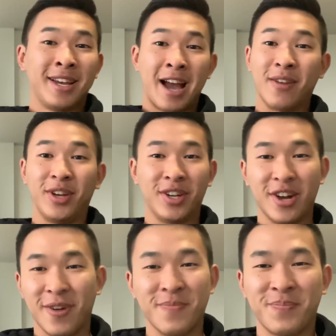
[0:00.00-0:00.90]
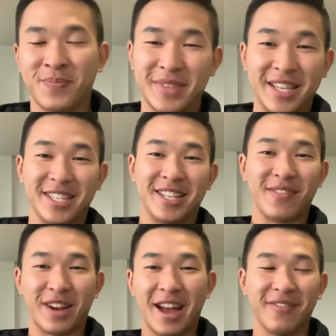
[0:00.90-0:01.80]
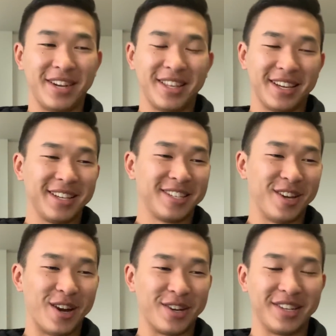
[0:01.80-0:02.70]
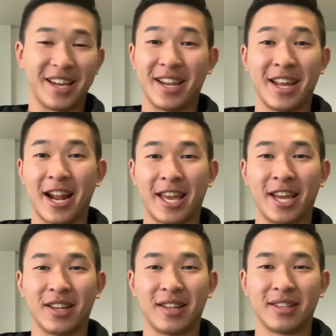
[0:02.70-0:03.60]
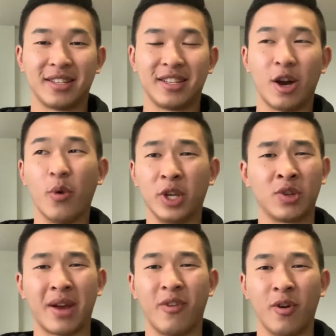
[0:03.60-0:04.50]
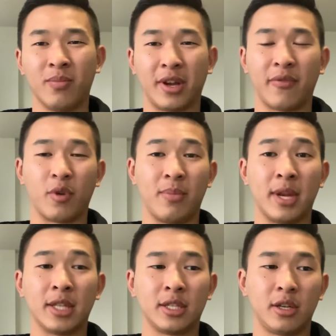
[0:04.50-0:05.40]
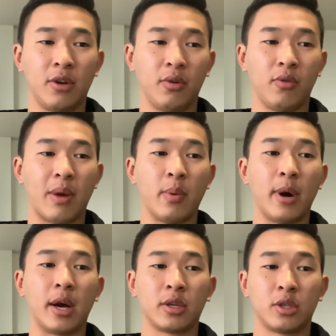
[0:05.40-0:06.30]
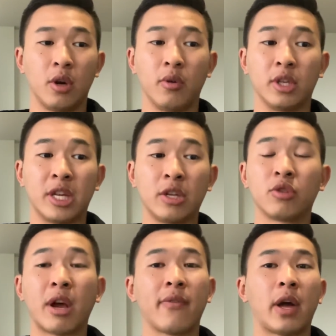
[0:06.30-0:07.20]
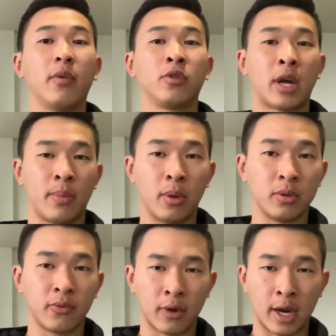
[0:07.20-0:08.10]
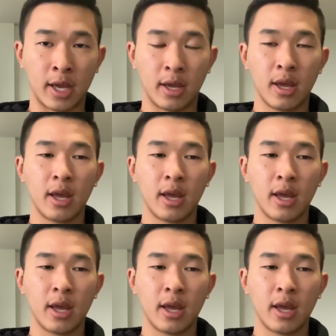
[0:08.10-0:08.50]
I really don't know. They just never have anything, so I couldn't get it, and I can't always drive home like 40 minutes to go grab a box. So Contenders Draft, I will try to post Friday.